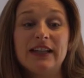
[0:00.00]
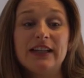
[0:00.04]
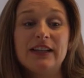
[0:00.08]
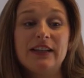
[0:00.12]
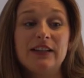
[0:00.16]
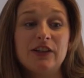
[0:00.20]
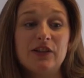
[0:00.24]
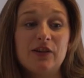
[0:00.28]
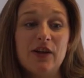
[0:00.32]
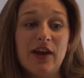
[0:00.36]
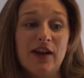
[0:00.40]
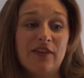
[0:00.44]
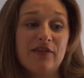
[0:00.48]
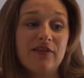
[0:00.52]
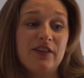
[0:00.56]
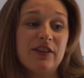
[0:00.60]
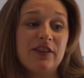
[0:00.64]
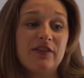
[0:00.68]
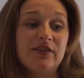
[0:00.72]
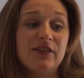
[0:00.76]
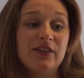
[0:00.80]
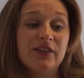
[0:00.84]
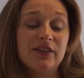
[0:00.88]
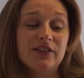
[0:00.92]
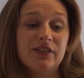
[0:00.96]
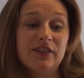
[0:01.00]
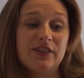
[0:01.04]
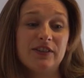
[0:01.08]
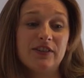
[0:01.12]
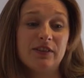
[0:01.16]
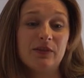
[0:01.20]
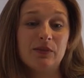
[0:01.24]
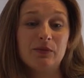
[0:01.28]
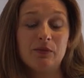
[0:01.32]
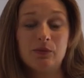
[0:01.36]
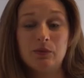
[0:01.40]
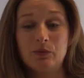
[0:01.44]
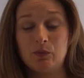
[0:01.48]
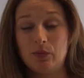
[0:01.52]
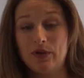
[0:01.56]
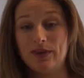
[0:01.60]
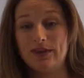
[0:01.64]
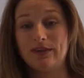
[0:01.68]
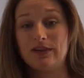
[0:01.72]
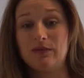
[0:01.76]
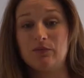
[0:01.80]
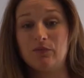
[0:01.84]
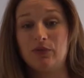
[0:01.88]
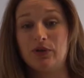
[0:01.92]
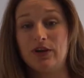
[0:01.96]
you have the advantage that with
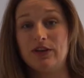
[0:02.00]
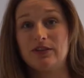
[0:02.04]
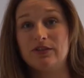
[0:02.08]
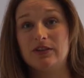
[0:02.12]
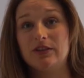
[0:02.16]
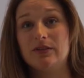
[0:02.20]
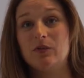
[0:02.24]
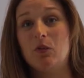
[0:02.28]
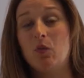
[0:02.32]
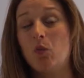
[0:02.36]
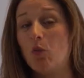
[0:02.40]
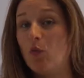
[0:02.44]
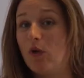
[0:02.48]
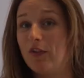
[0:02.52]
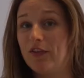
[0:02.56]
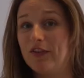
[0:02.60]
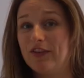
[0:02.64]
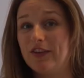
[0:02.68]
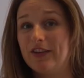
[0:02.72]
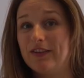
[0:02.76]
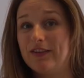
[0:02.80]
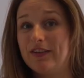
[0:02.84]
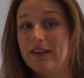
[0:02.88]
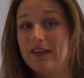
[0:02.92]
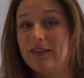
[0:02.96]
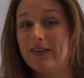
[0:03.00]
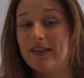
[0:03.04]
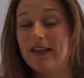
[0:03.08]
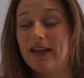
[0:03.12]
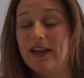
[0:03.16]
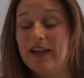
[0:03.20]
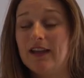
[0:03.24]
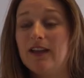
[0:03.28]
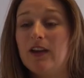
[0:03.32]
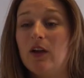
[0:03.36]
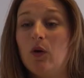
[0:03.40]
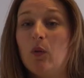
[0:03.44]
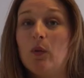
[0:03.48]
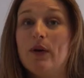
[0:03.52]
an impression, once it's in there,